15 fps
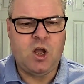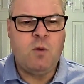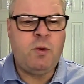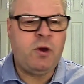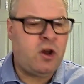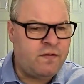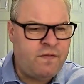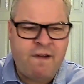
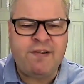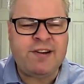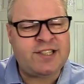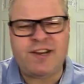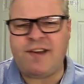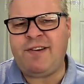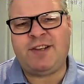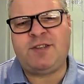We've got a very
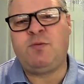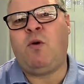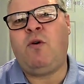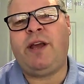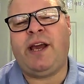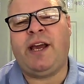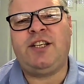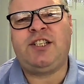serious
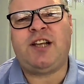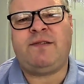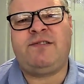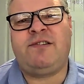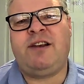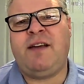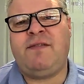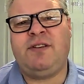warning in
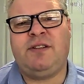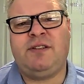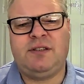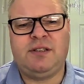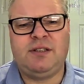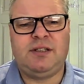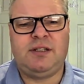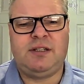chapter 11
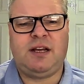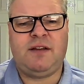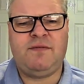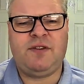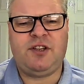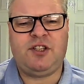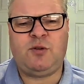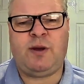and
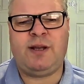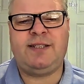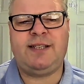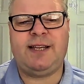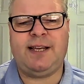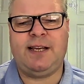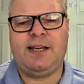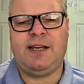verse
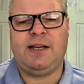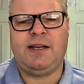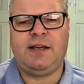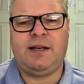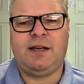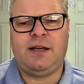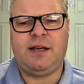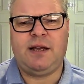20.
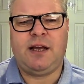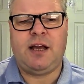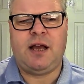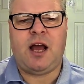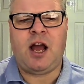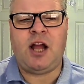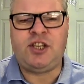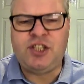
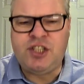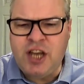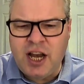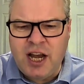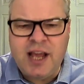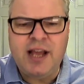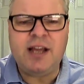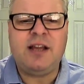A
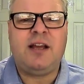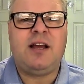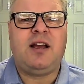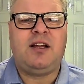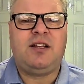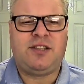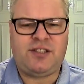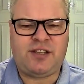chilling
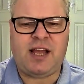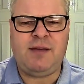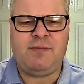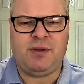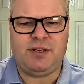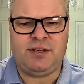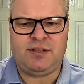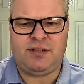
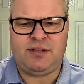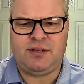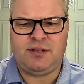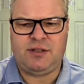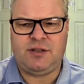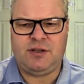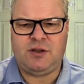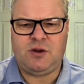statement.
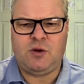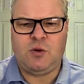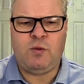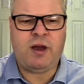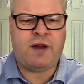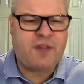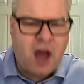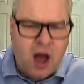
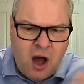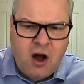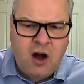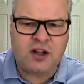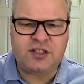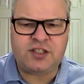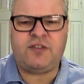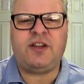We have the
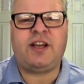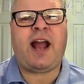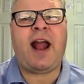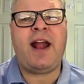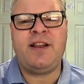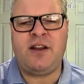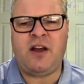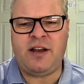hearts of the
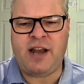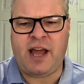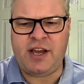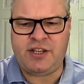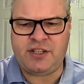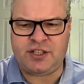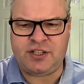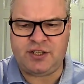Canaanite
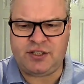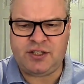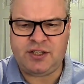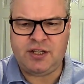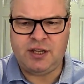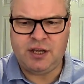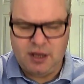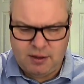nations
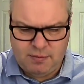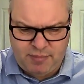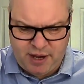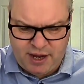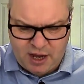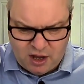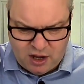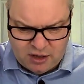
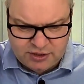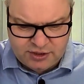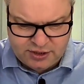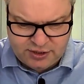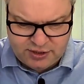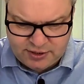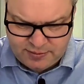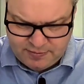being
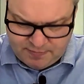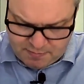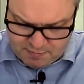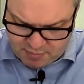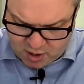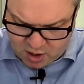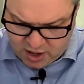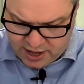hardened
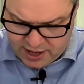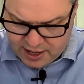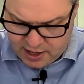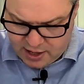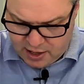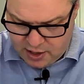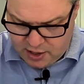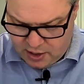by
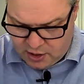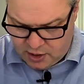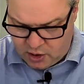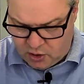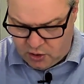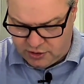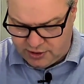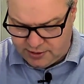
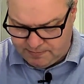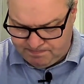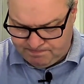God.